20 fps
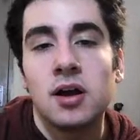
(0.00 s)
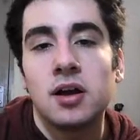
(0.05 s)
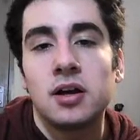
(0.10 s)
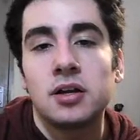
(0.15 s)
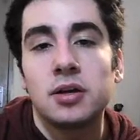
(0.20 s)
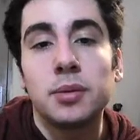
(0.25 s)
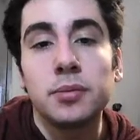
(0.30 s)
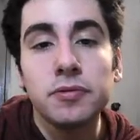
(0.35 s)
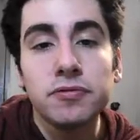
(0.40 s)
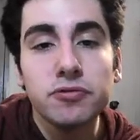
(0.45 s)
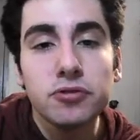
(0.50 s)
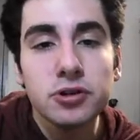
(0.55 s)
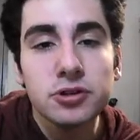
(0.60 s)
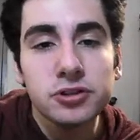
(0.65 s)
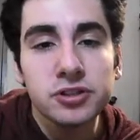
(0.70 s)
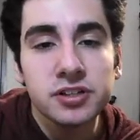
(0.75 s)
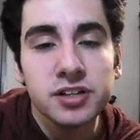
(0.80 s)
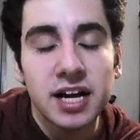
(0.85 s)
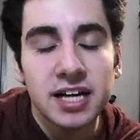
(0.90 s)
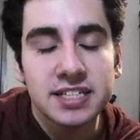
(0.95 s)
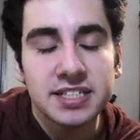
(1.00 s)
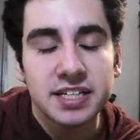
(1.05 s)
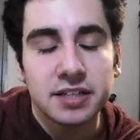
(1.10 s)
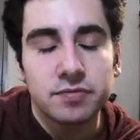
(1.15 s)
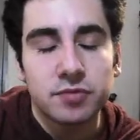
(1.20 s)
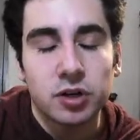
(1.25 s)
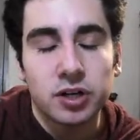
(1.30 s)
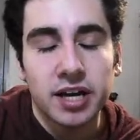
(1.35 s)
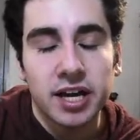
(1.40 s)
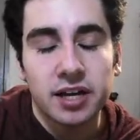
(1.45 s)
Number 419,
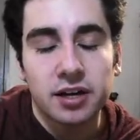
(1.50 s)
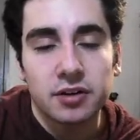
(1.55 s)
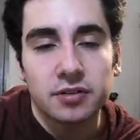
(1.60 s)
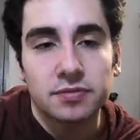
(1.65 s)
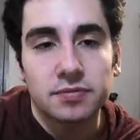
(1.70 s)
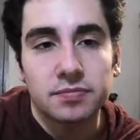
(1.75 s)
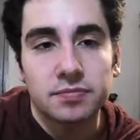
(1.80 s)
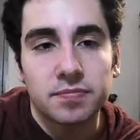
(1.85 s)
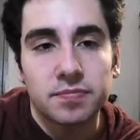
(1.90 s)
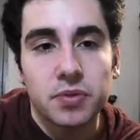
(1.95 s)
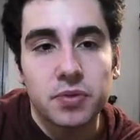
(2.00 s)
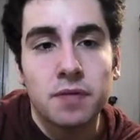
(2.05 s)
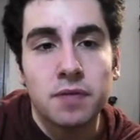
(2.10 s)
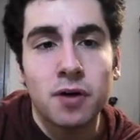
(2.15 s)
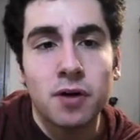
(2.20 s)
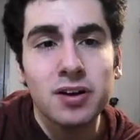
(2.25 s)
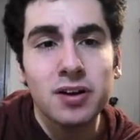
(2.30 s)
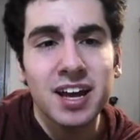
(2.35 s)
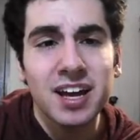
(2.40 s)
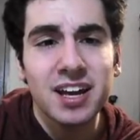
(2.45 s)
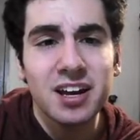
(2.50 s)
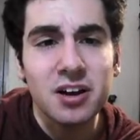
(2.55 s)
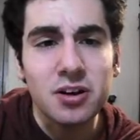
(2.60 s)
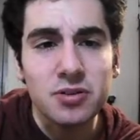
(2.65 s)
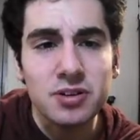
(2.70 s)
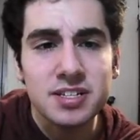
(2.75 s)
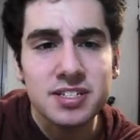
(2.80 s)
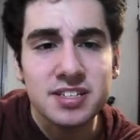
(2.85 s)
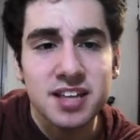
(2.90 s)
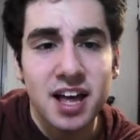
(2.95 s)
volcano. A volcano
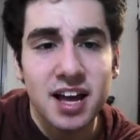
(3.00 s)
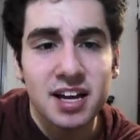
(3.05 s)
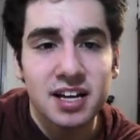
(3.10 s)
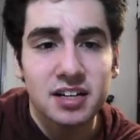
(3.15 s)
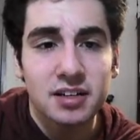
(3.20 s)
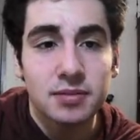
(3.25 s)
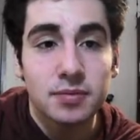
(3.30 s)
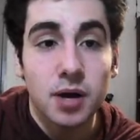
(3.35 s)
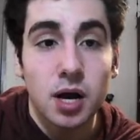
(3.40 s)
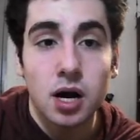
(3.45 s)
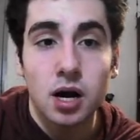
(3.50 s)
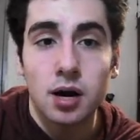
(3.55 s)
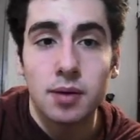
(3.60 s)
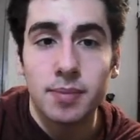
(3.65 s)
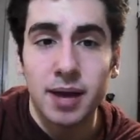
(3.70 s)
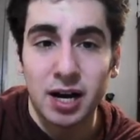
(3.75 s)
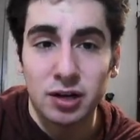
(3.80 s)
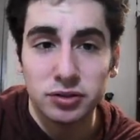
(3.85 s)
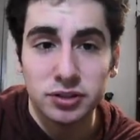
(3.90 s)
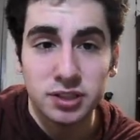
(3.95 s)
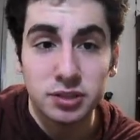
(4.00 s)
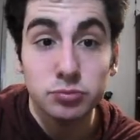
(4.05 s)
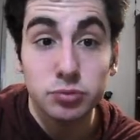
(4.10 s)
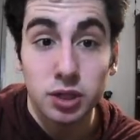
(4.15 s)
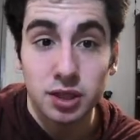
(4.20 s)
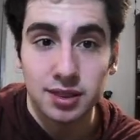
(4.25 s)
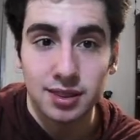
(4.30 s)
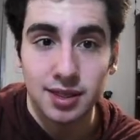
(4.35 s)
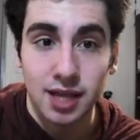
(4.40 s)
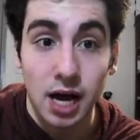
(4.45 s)
is like a mountain with
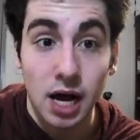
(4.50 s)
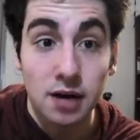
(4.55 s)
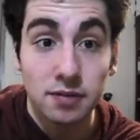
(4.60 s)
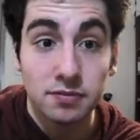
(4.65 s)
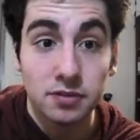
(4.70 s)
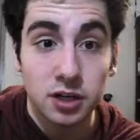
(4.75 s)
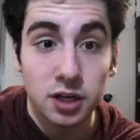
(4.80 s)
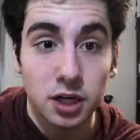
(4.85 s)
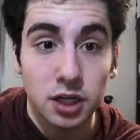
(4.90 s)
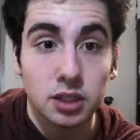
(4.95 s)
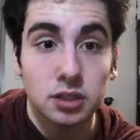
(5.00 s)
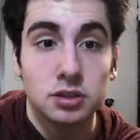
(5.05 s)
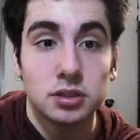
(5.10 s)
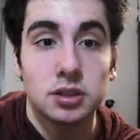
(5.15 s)
lava.